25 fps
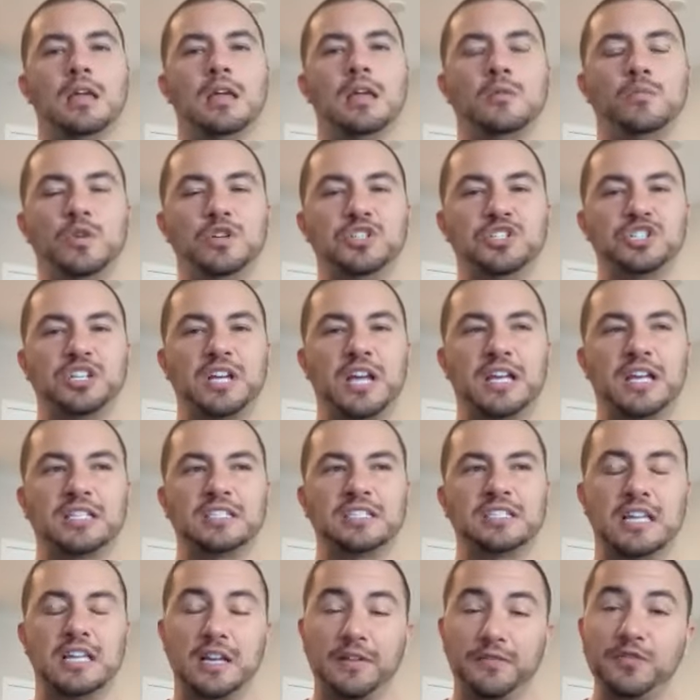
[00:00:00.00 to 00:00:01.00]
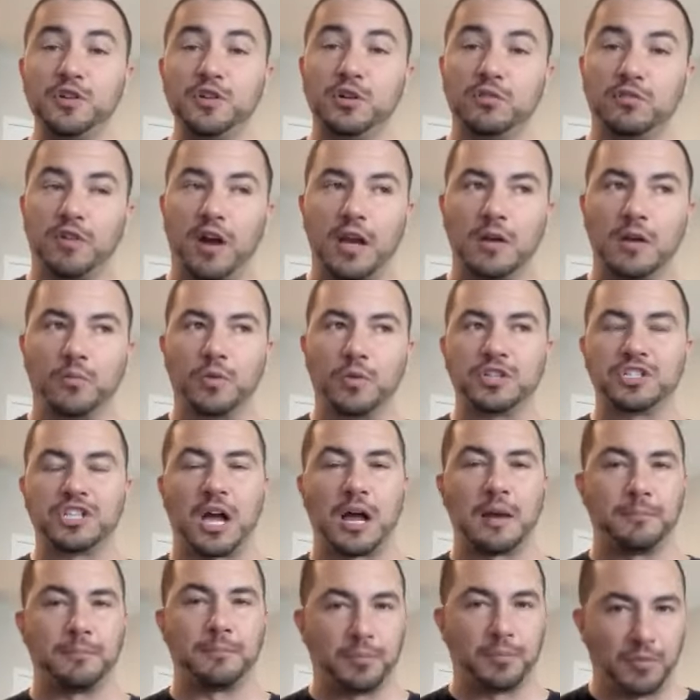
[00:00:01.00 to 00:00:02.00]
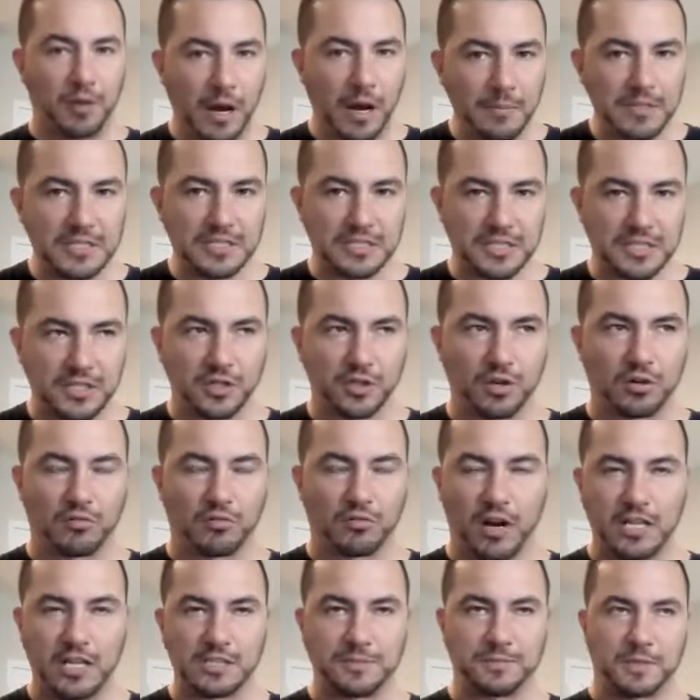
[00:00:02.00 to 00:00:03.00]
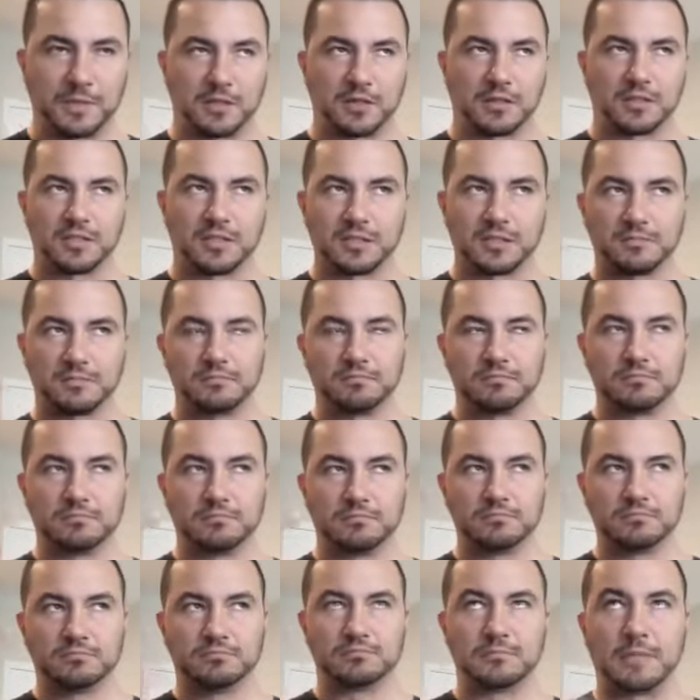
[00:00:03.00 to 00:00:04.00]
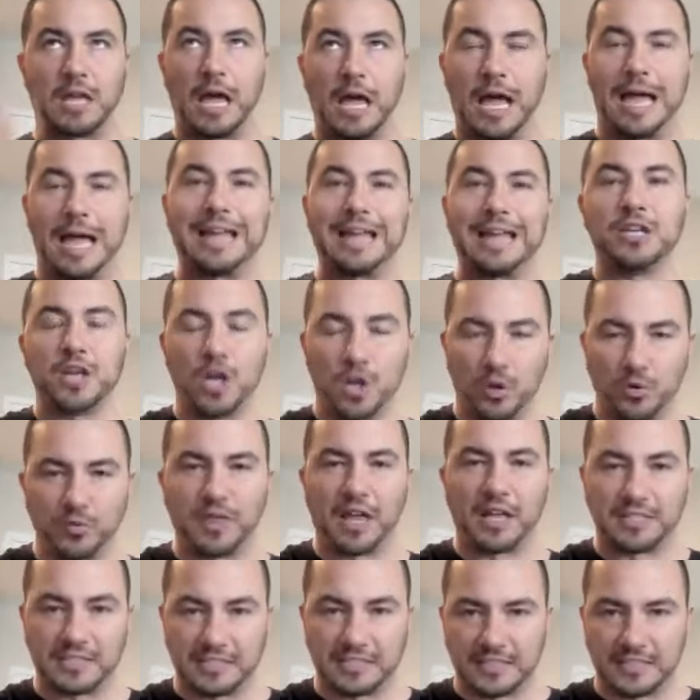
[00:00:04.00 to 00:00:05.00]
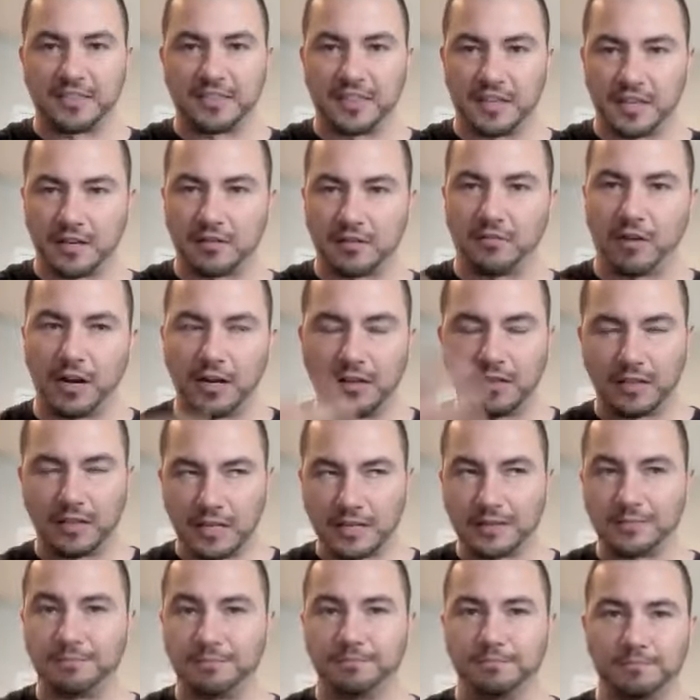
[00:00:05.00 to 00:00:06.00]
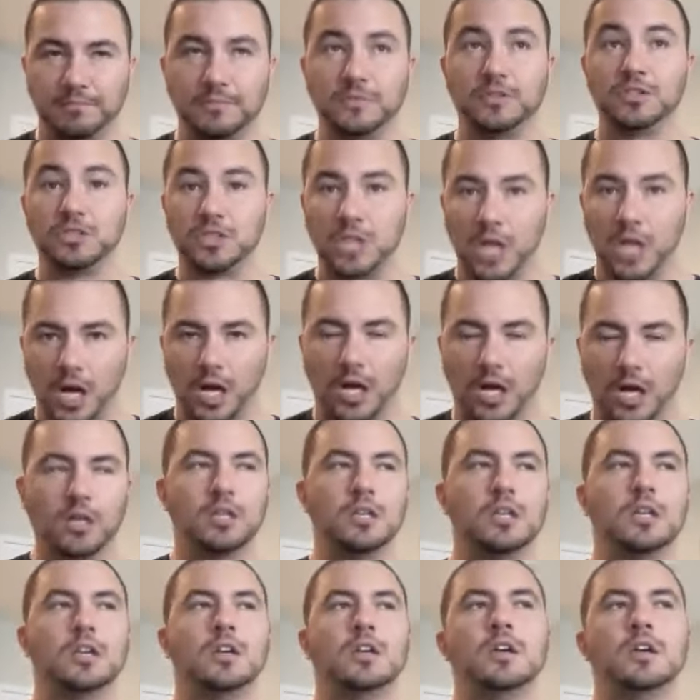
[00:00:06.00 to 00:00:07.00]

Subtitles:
In which case, if you're right, which I'm promising you're right, because I know that's the thing, right? Like, duh.